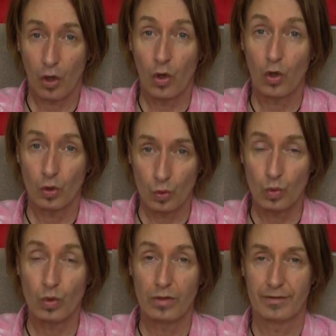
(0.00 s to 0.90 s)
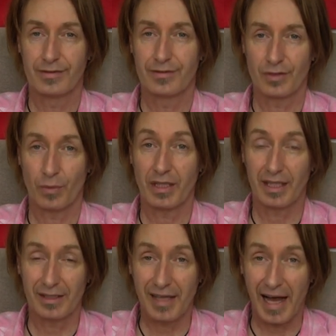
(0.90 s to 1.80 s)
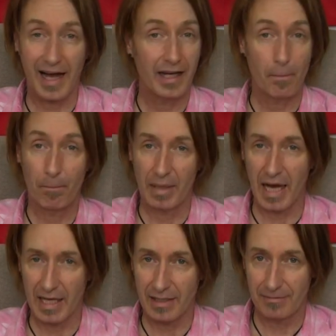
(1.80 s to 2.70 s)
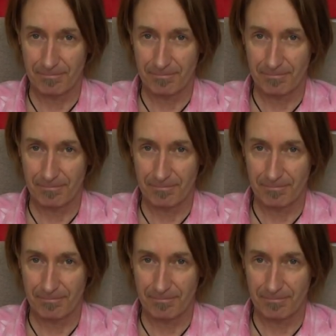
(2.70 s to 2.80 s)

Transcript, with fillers: O, U. So when you get an A, plan.